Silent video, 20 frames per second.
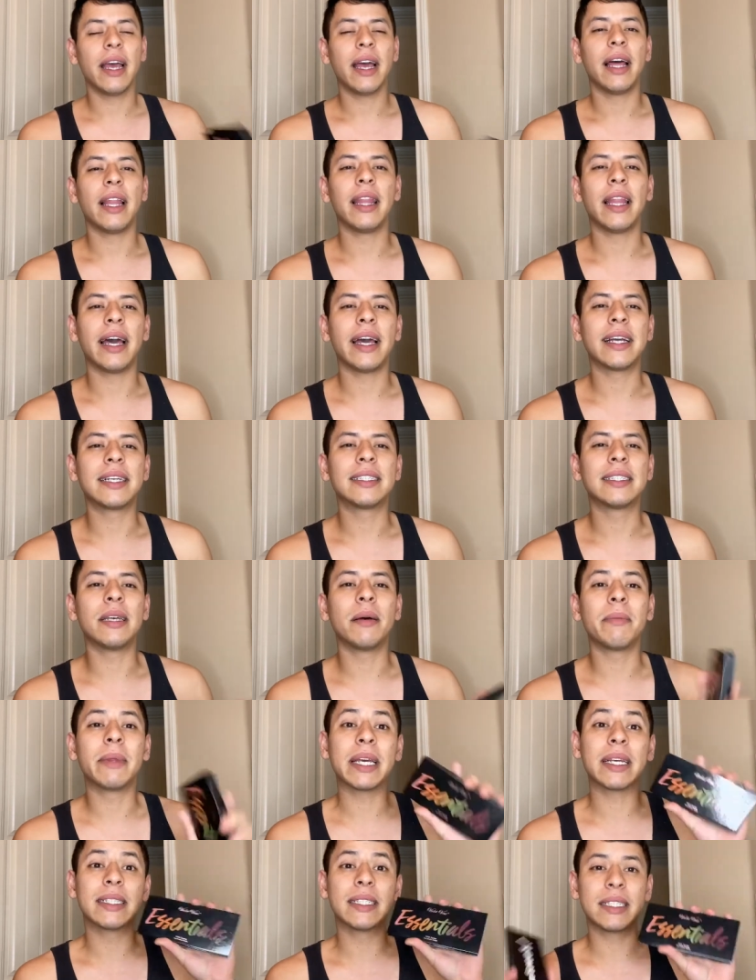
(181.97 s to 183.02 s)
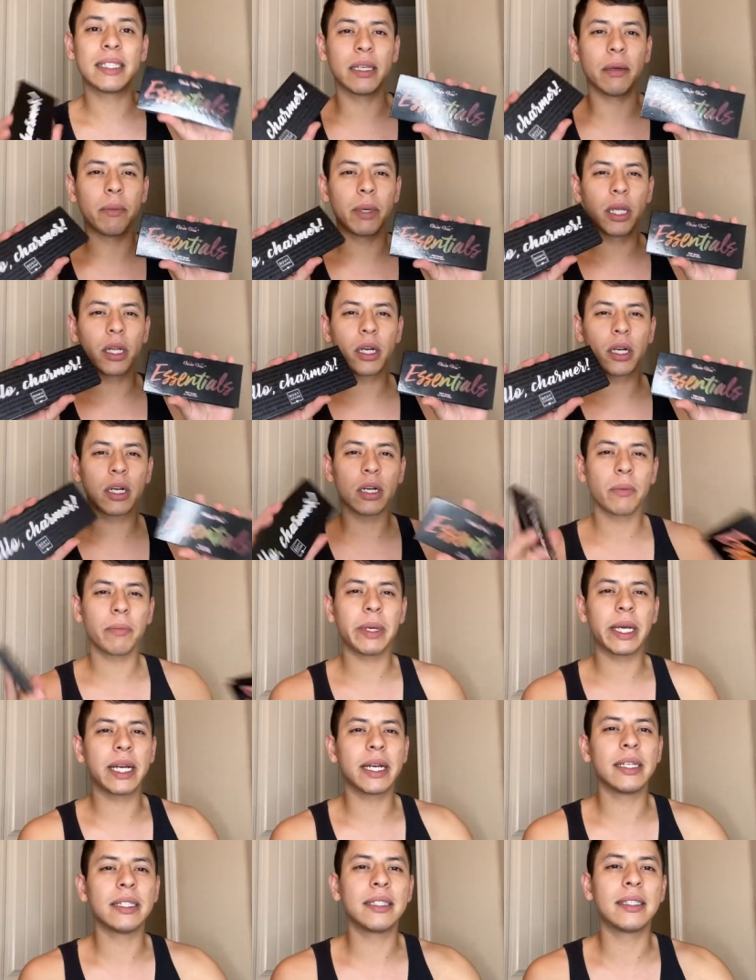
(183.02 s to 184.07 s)
like something similar
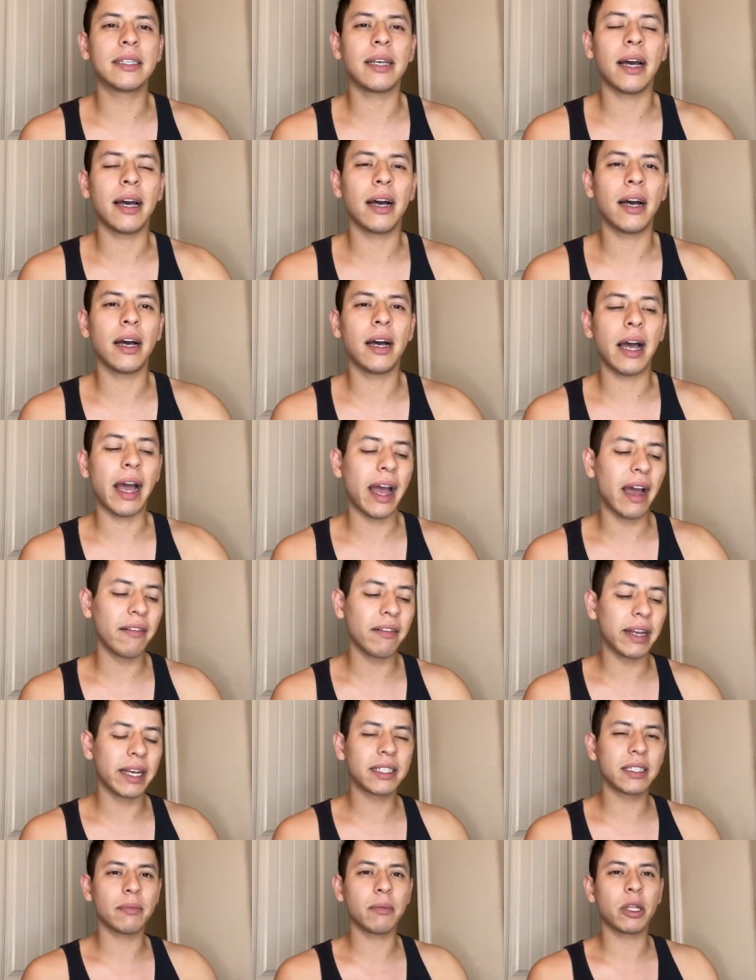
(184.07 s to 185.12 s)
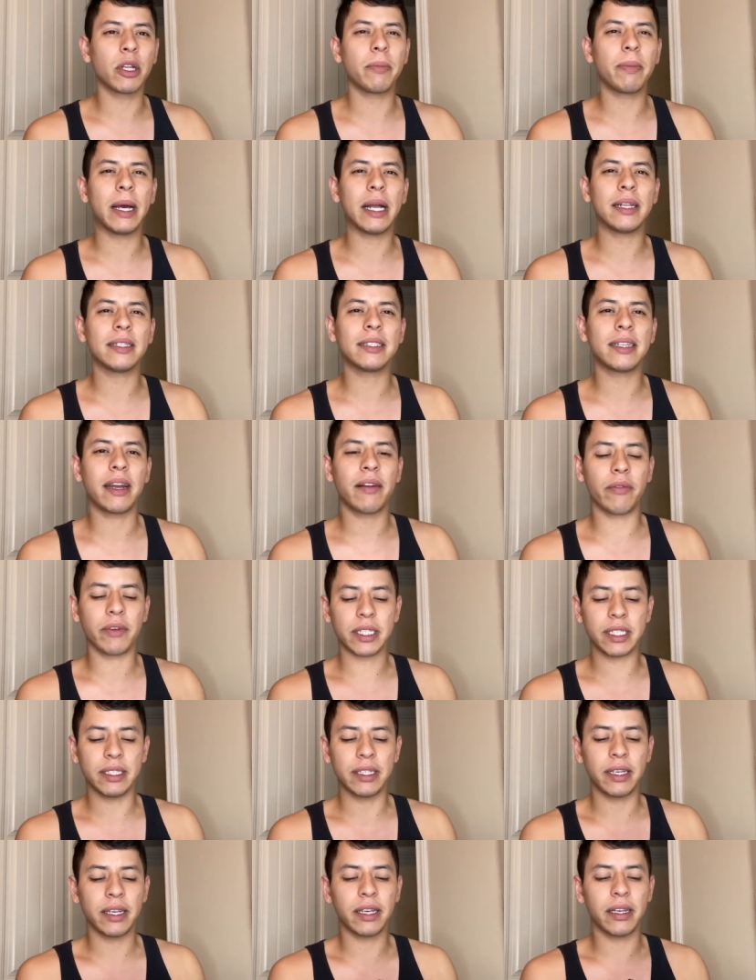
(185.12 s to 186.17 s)
because I have like some other palettes that I've
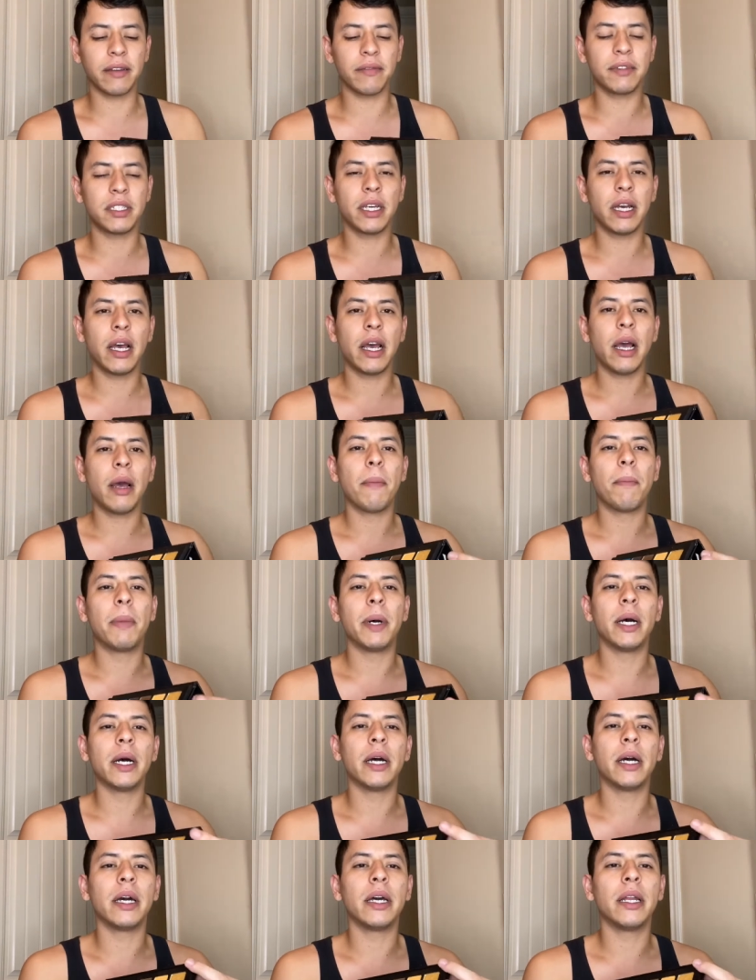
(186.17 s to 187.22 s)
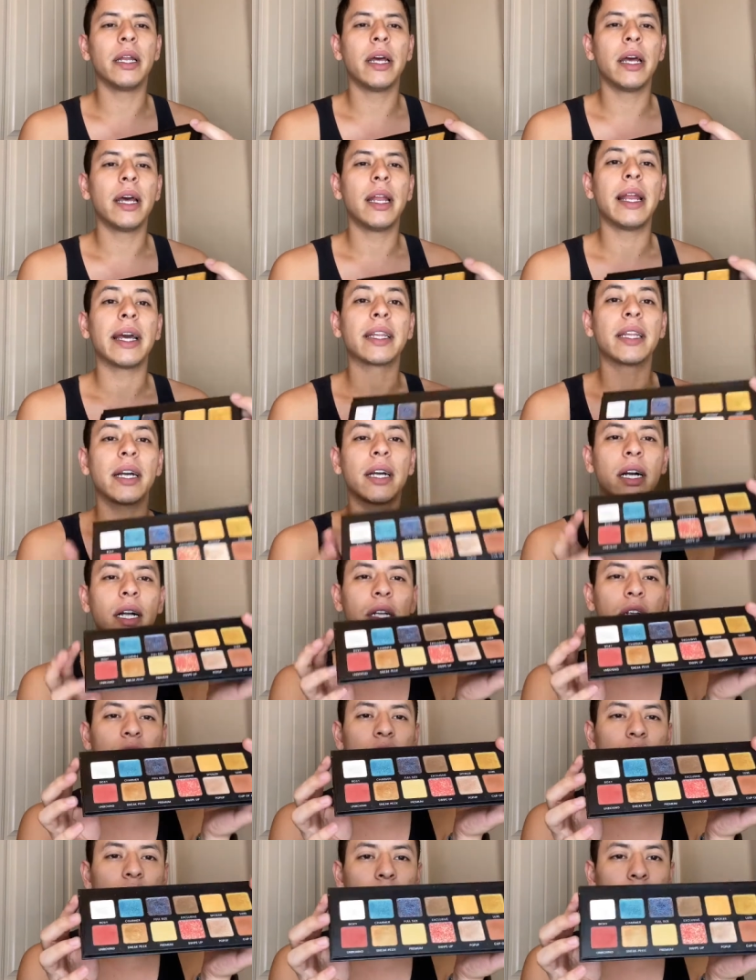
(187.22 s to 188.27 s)
received, but like the color
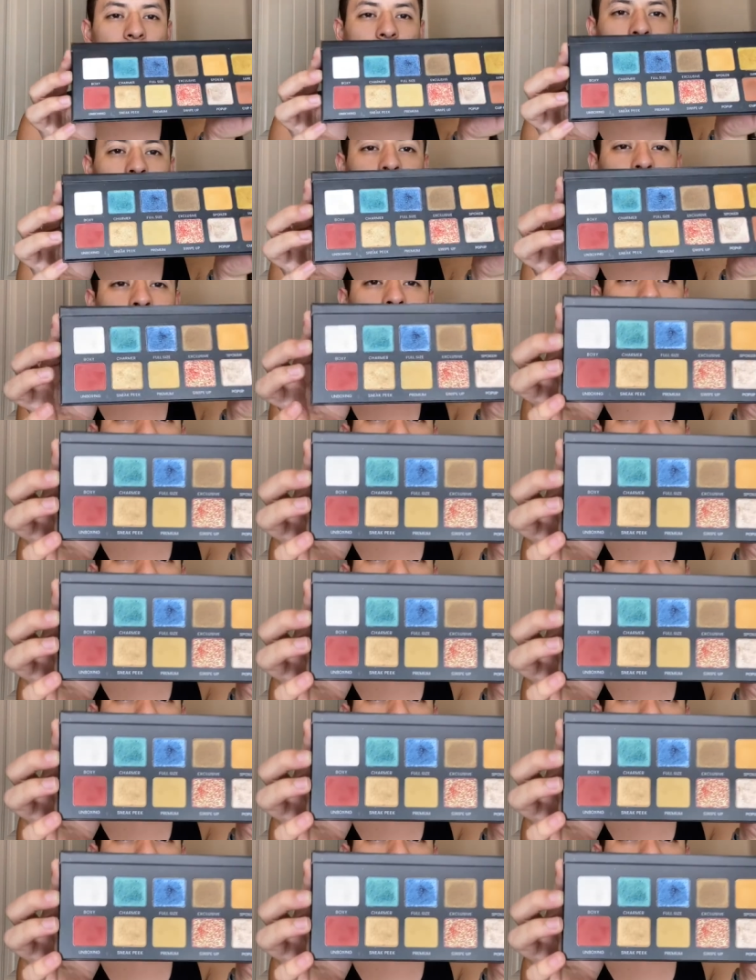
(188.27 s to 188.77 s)
stories.